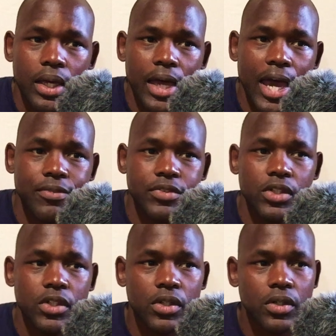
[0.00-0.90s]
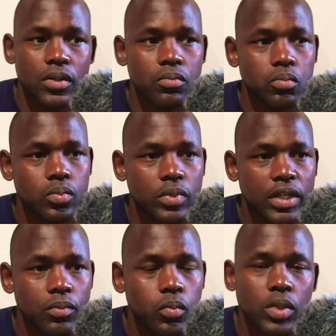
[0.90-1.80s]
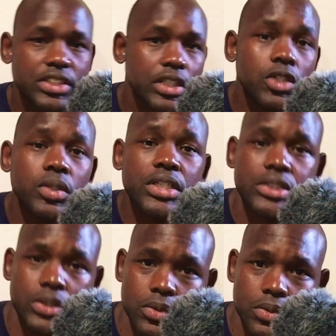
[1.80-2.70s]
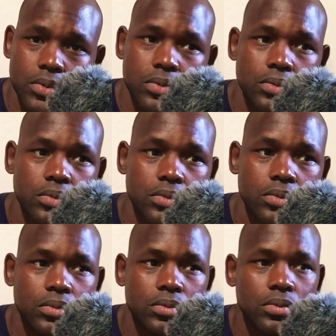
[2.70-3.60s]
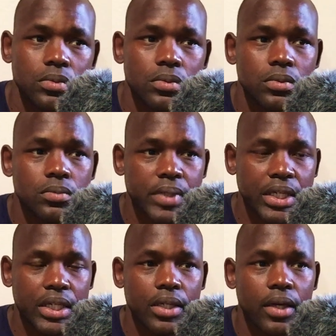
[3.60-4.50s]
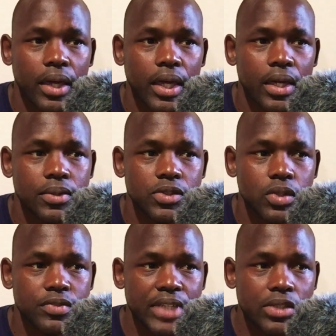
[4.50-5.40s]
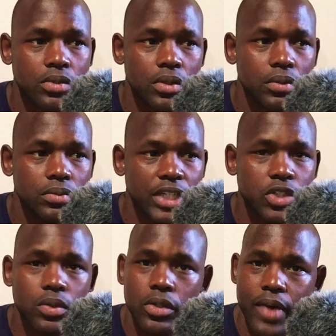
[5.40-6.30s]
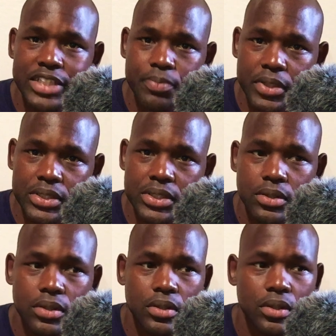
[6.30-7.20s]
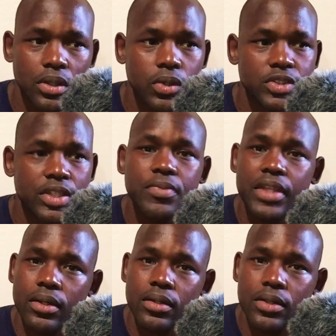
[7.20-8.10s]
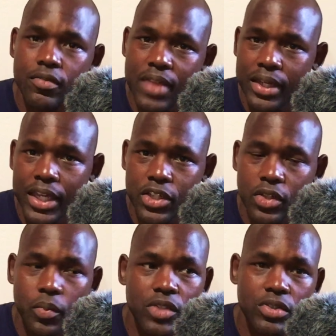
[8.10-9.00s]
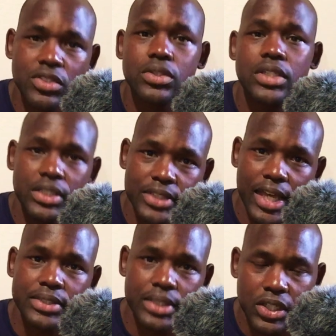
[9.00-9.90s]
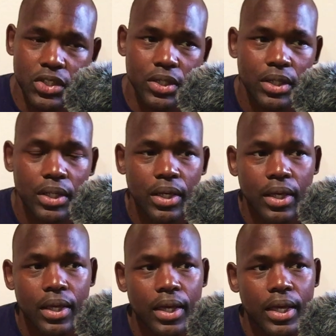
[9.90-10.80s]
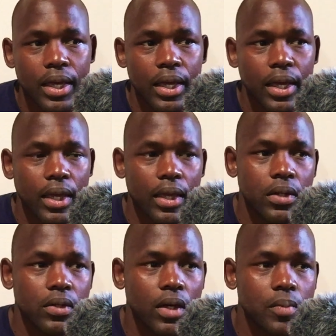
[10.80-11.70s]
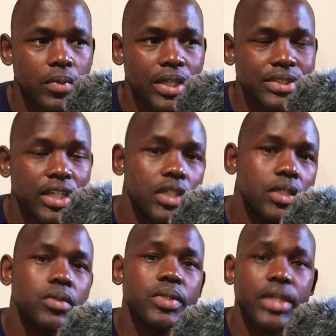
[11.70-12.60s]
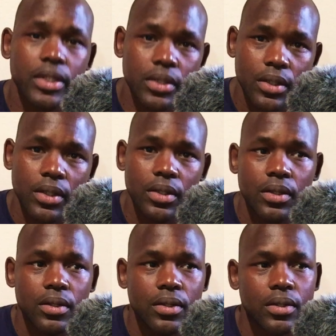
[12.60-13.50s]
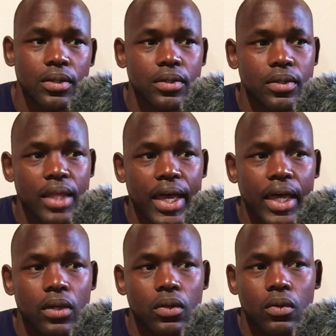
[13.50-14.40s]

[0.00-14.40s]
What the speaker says: after what's alluded to be a sort of sexual harassment or something of that nature, which resulted in his cancellation. And it's alluded that